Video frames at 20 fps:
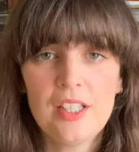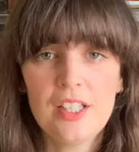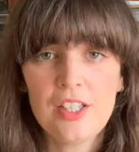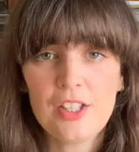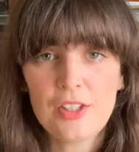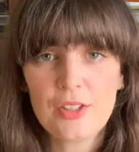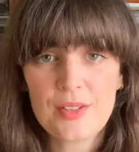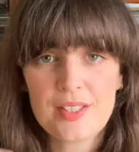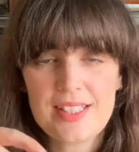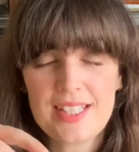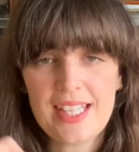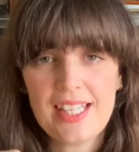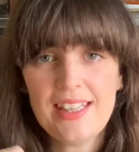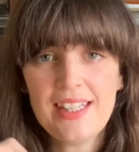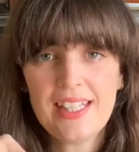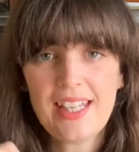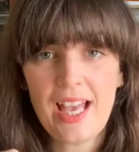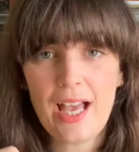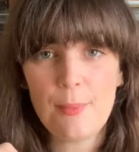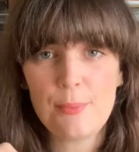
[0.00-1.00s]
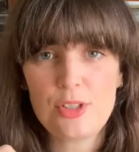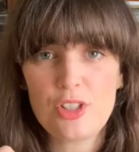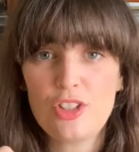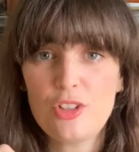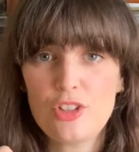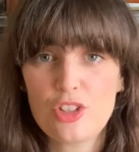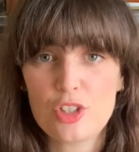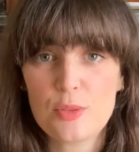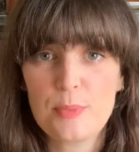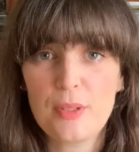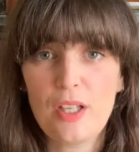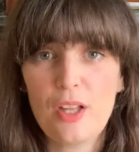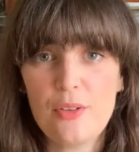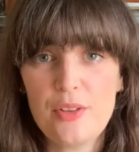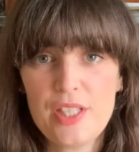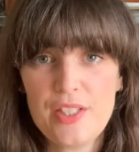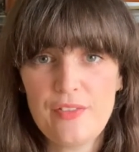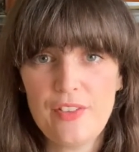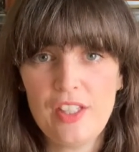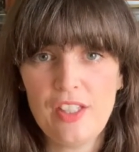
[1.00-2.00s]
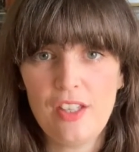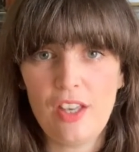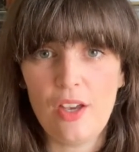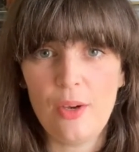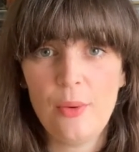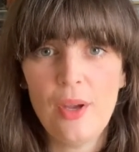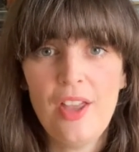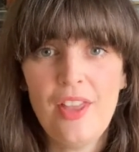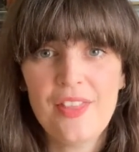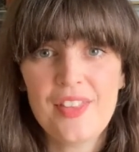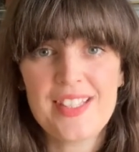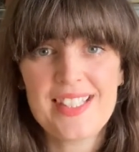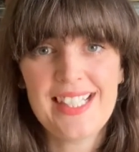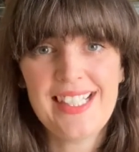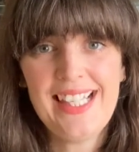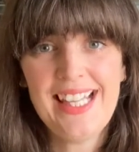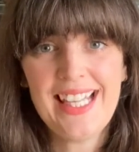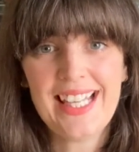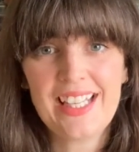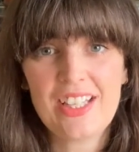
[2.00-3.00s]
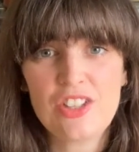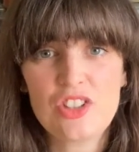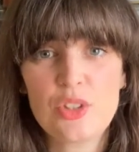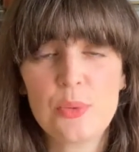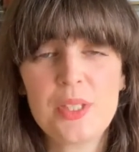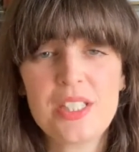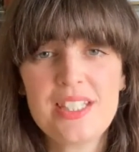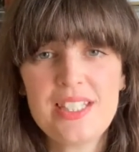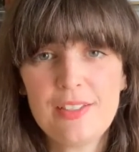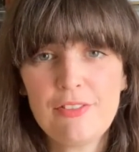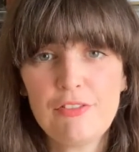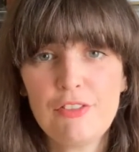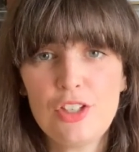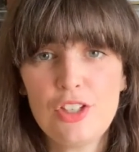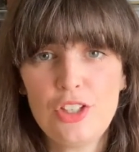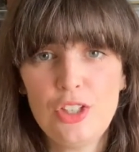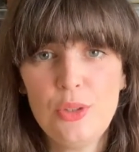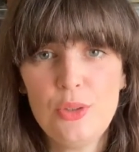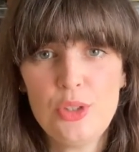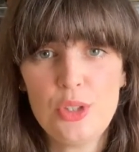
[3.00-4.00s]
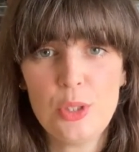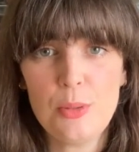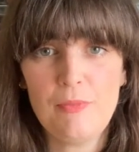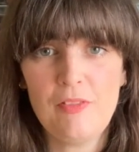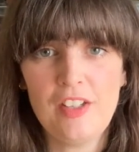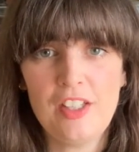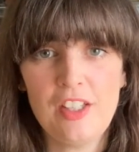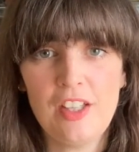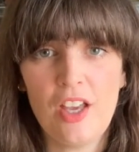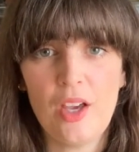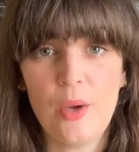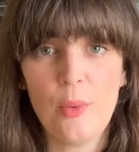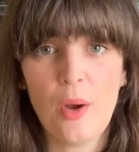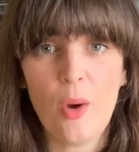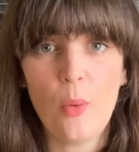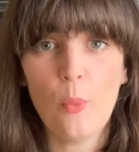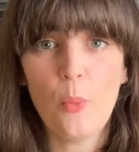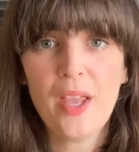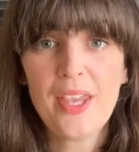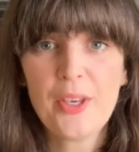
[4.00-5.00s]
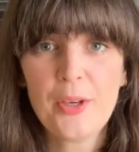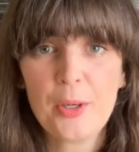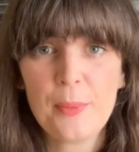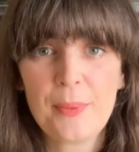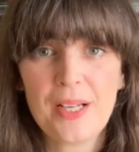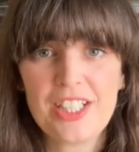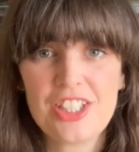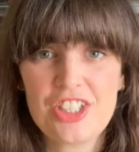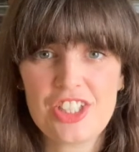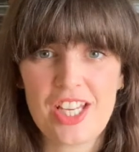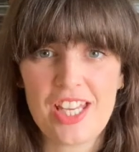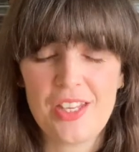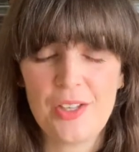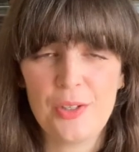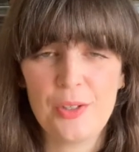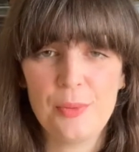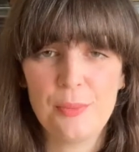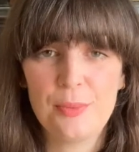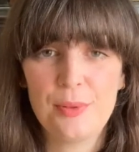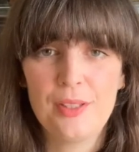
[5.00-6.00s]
You'll see in the caption just below this video, there's a link to a different YouTube video, a wake up and shake up.